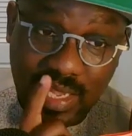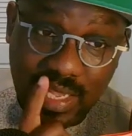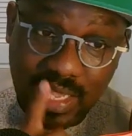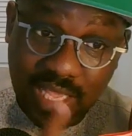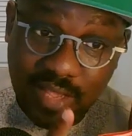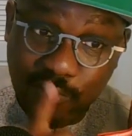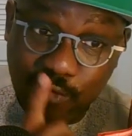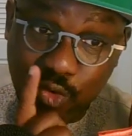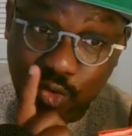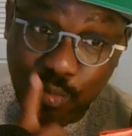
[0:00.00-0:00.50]

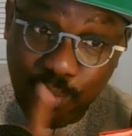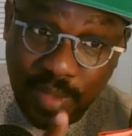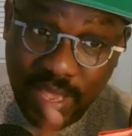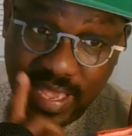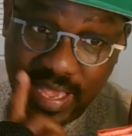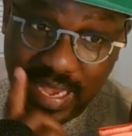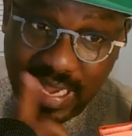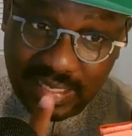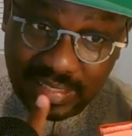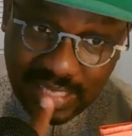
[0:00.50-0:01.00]
if you
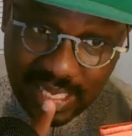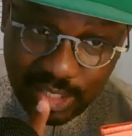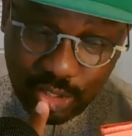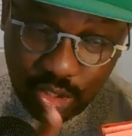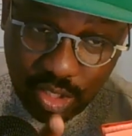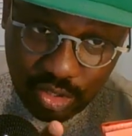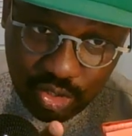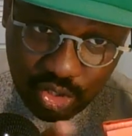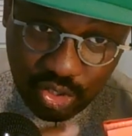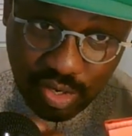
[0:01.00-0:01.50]
pay
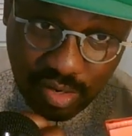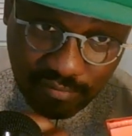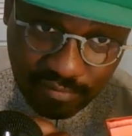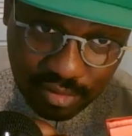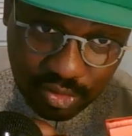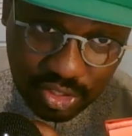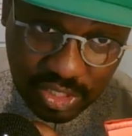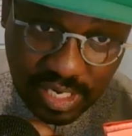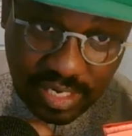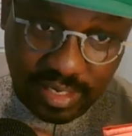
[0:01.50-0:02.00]
attention to your
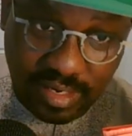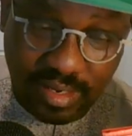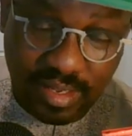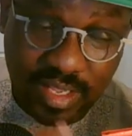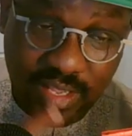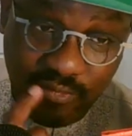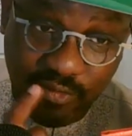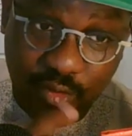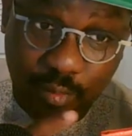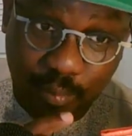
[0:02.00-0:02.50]
vagina,
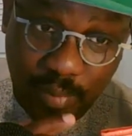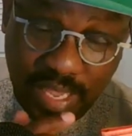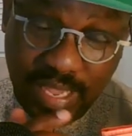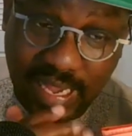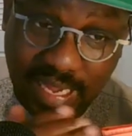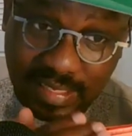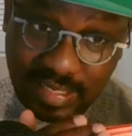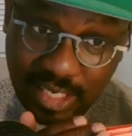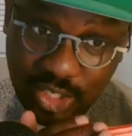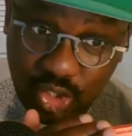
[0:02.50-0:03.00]
if you pay
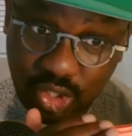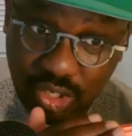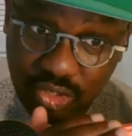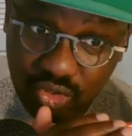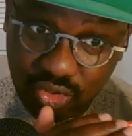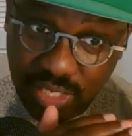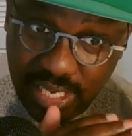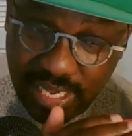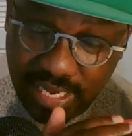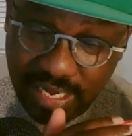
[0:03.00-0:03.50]
attention
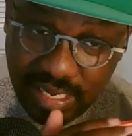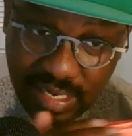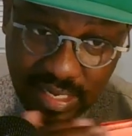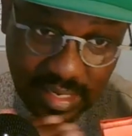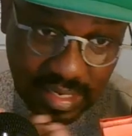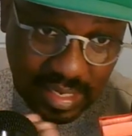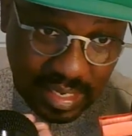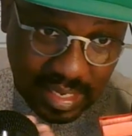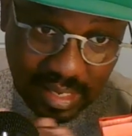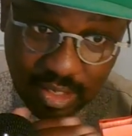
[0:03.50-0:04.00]
to
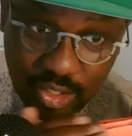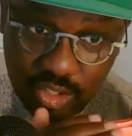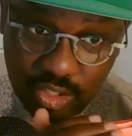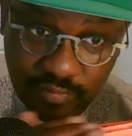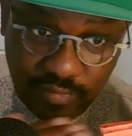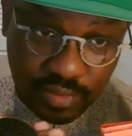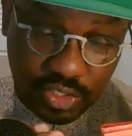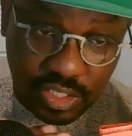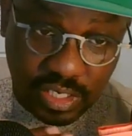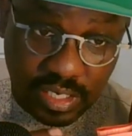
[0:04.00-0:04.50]
any girl's
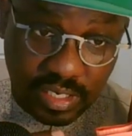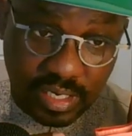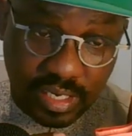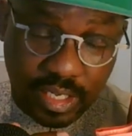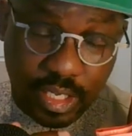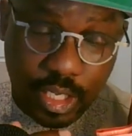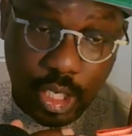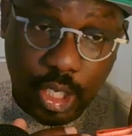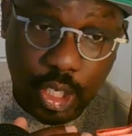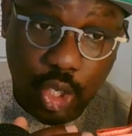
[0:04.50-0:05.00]
vagina,
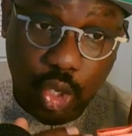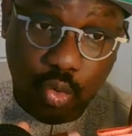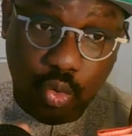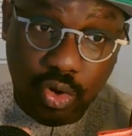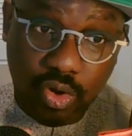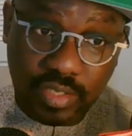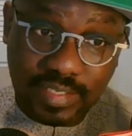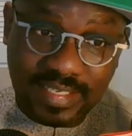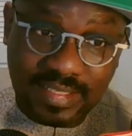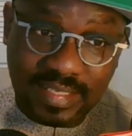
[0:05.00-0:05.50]
you will
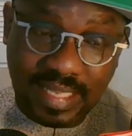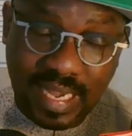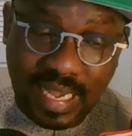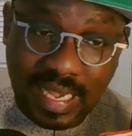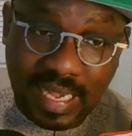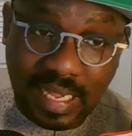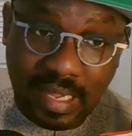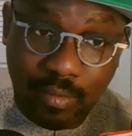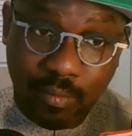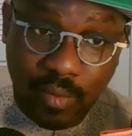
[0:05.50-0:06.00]
notice that
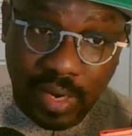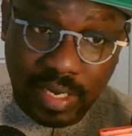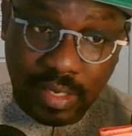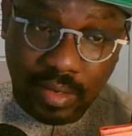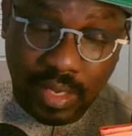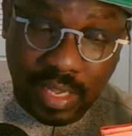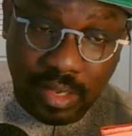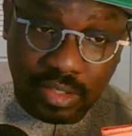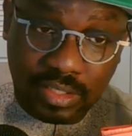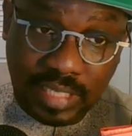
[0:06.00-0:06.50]
uh, when
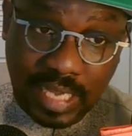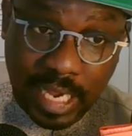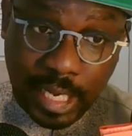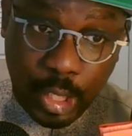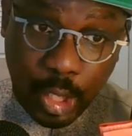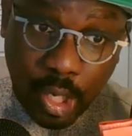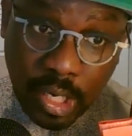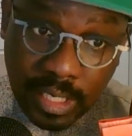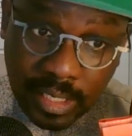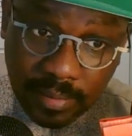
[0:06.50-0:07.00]
girls are
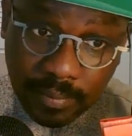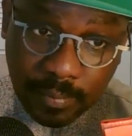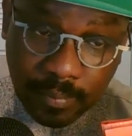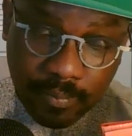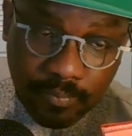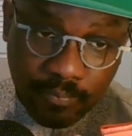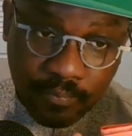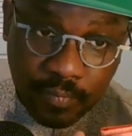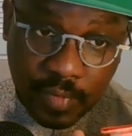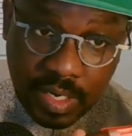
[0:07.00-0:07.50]
younger,
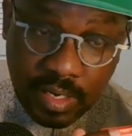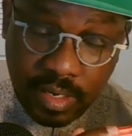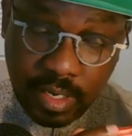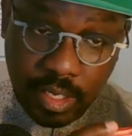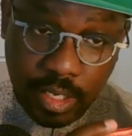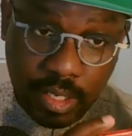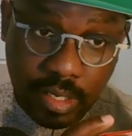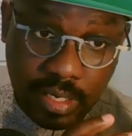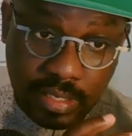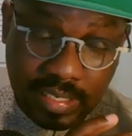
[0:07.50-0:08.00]

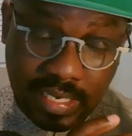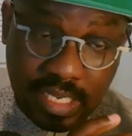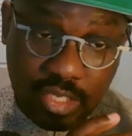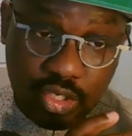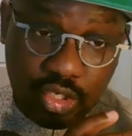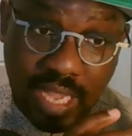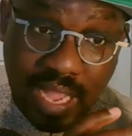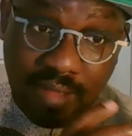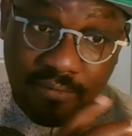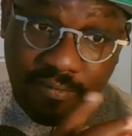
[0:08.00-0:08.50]
they, they tend
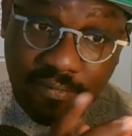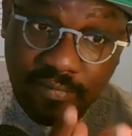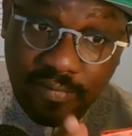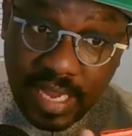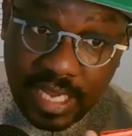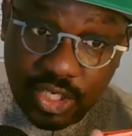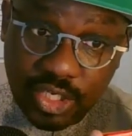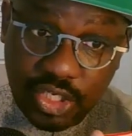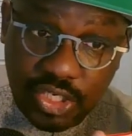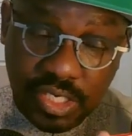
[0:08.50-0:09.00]
to have
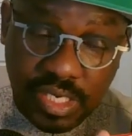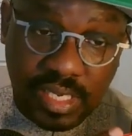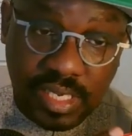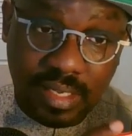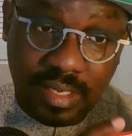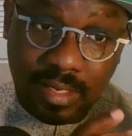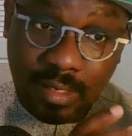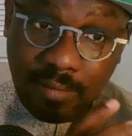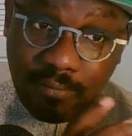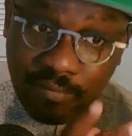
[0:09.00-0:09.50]

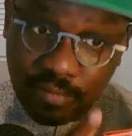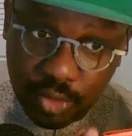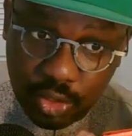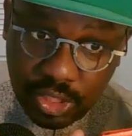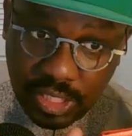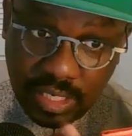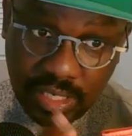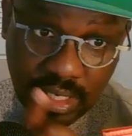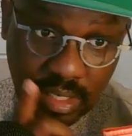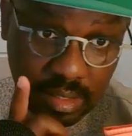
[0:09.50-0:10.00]
fleshy
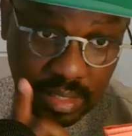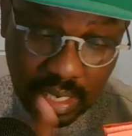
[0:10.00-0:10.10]
vagina.